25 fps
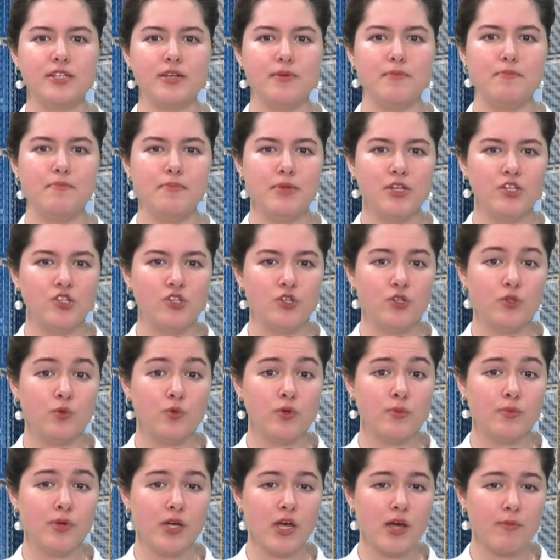Mitchell
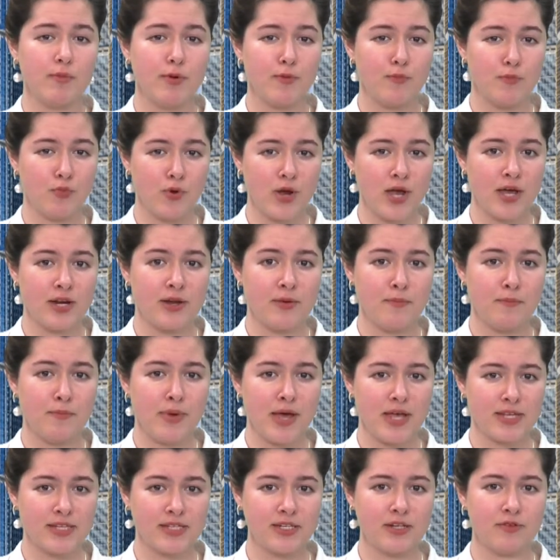will become a brand
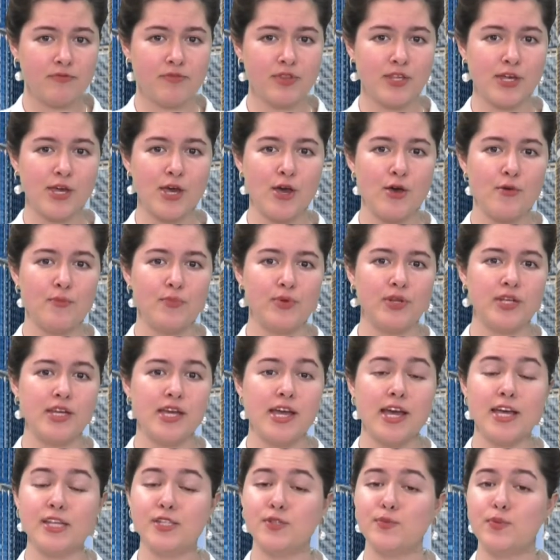ambassador for the
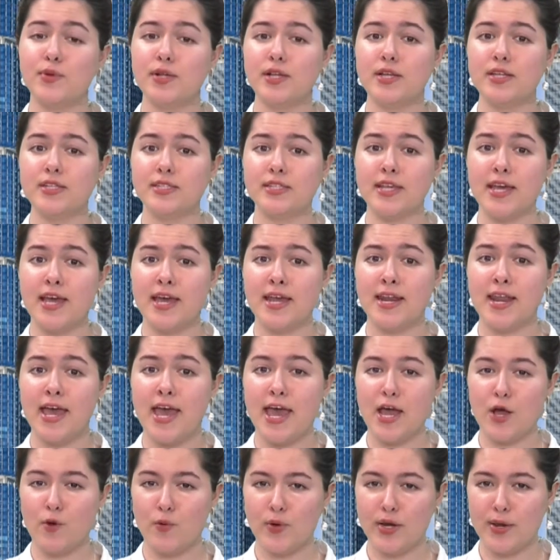company as well as an
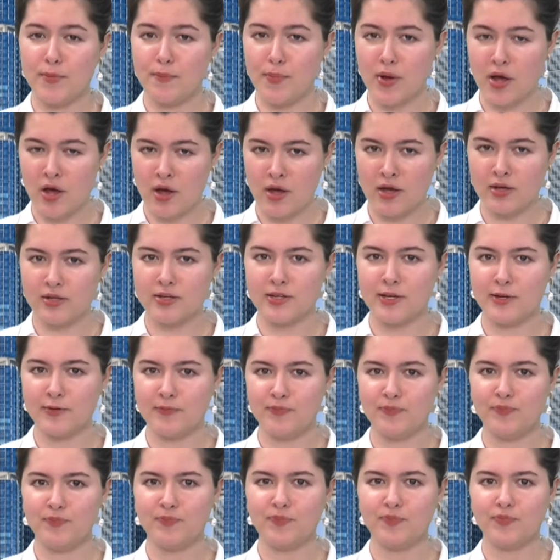equity partner.
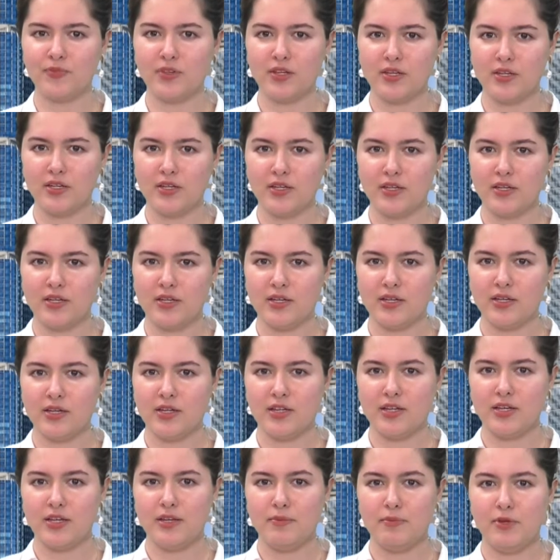
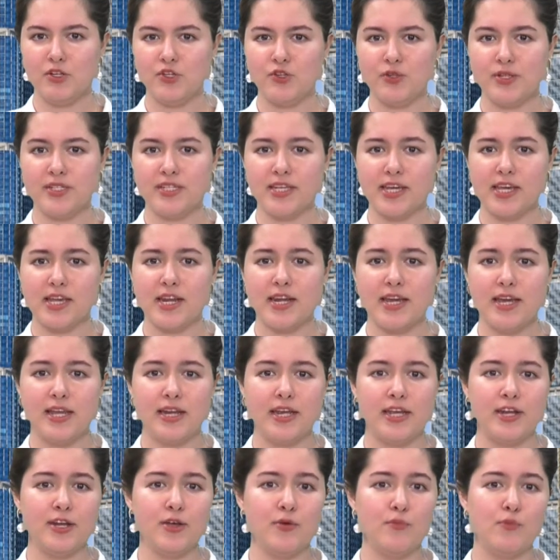Mitchell is a
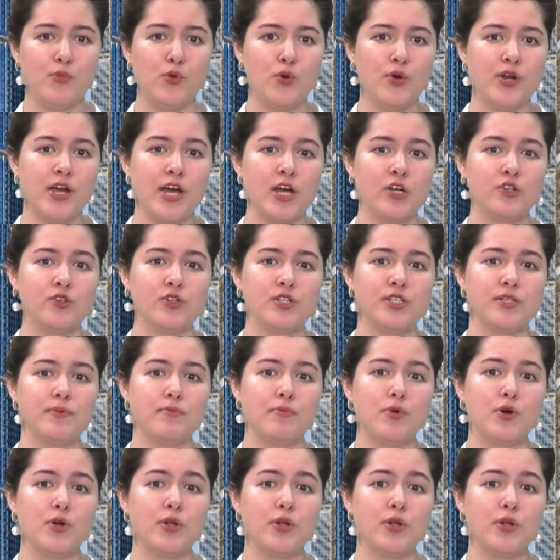Canadian born actress, model,